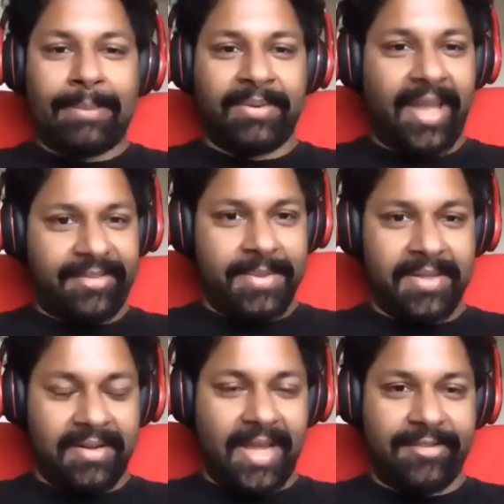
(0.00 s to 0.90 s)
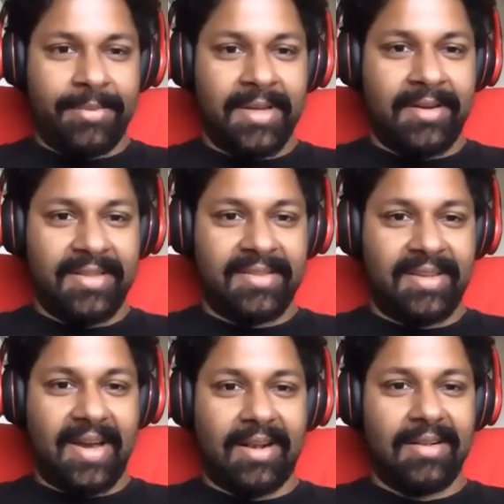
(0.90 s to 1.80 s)
absolutely have to be done in
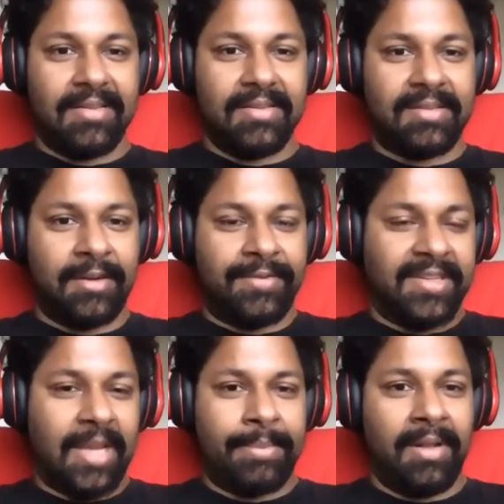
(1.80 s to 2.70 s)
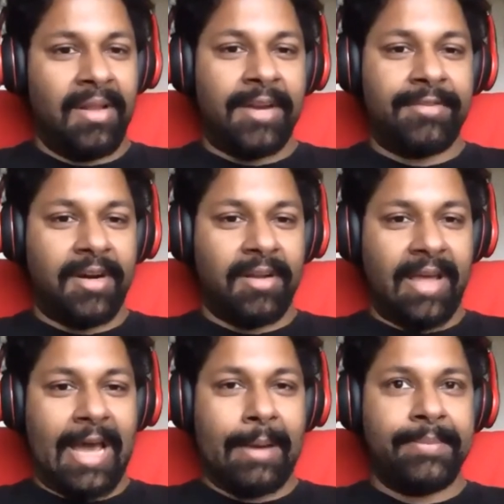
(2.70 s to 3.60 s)
Seattle. So for example, a lot of our
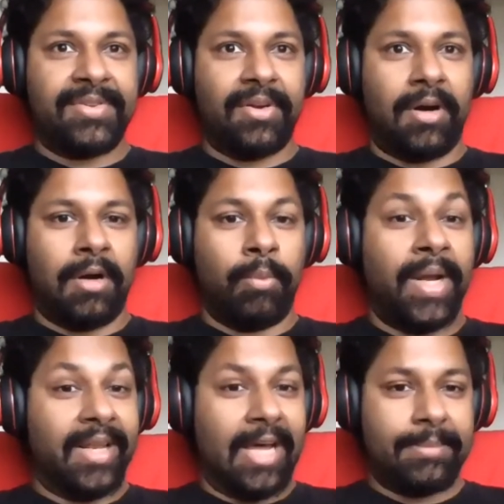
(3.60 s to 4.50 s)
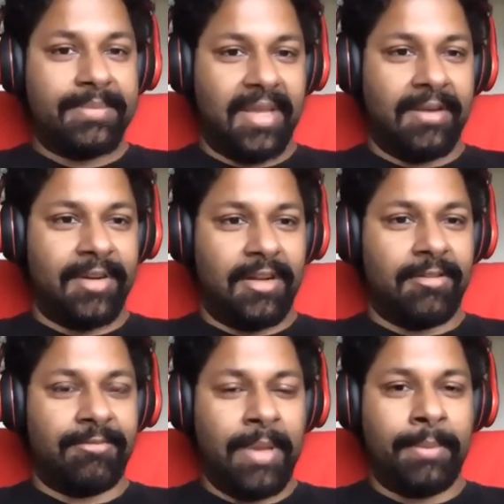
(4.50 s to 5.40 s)
labs are wet labs. They
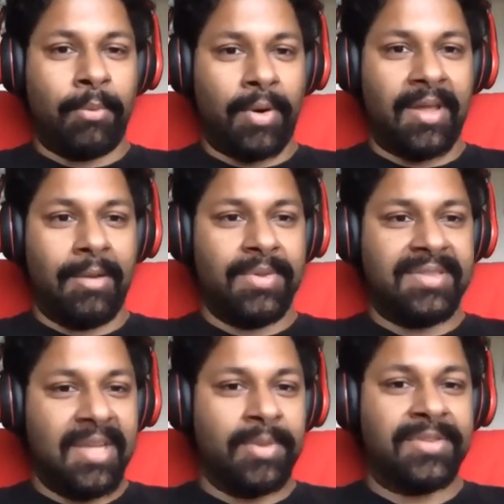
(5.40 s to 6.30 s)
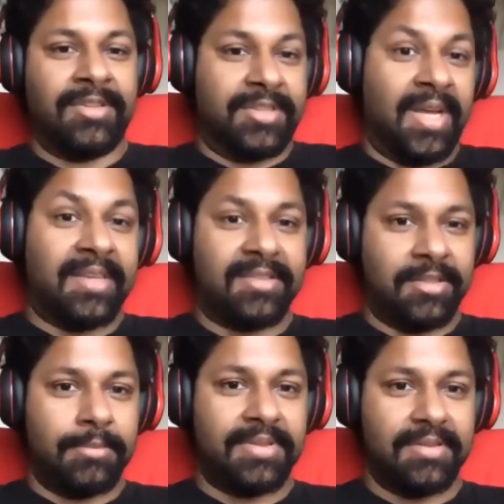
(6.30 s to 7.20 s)
involve people working with sequencers or test
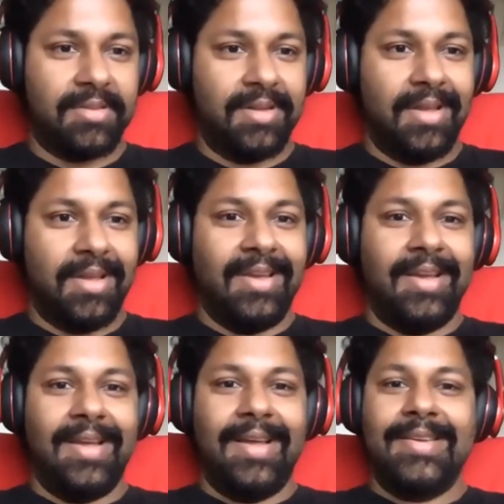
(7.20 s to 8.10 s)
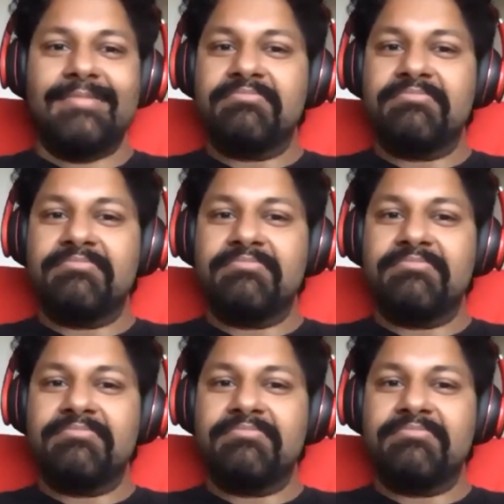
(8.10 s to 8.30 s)
tubes.